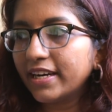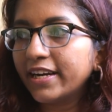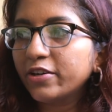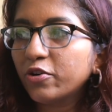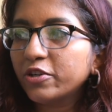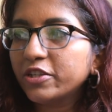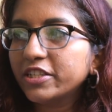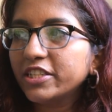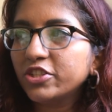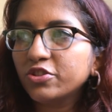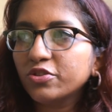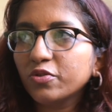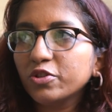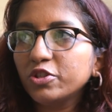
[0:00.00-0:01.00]
I already
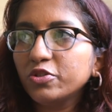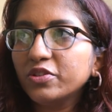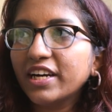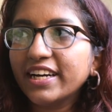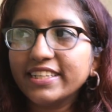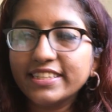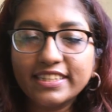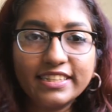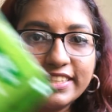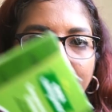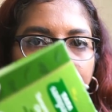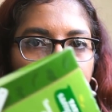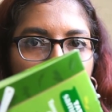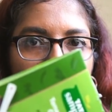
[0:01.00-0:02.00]
showed you guys the
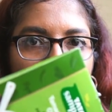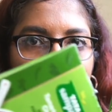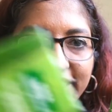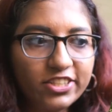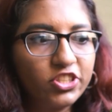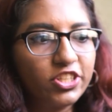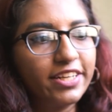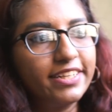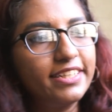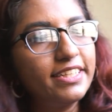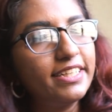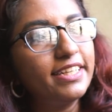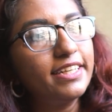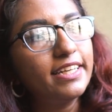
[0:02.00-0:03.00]
tamarind date
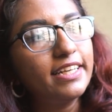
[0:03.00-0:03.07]
chutney